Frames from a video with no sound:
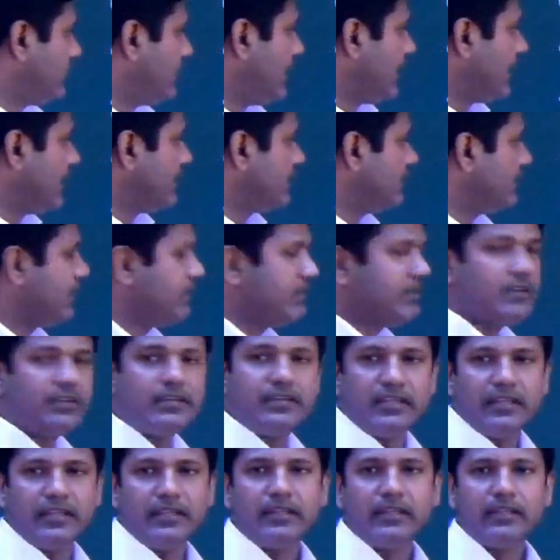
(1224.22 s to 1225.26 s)
negative
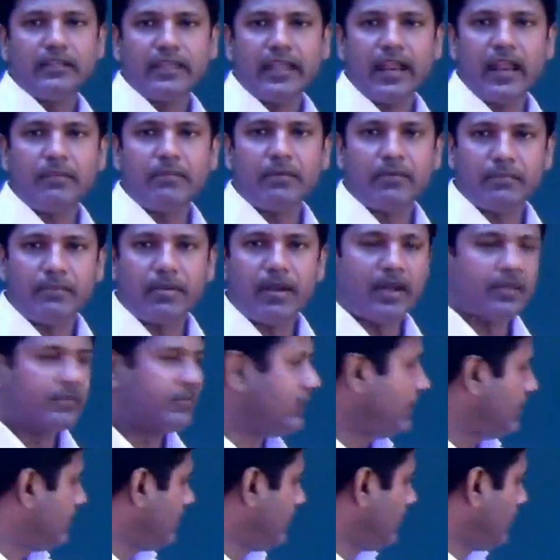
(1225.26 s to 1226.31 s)
7t. It cannot be
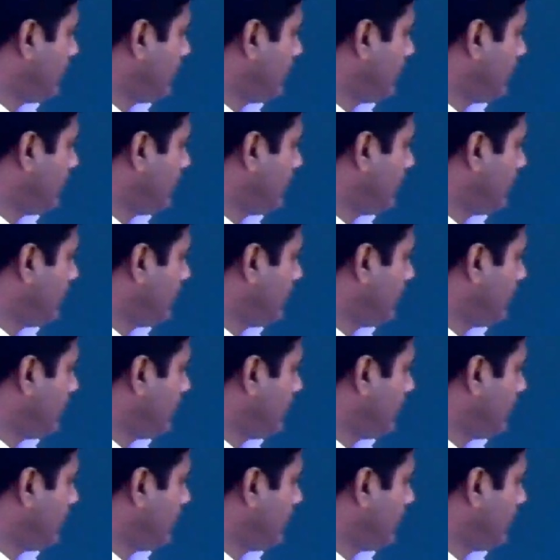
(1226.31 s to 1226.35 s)
positive.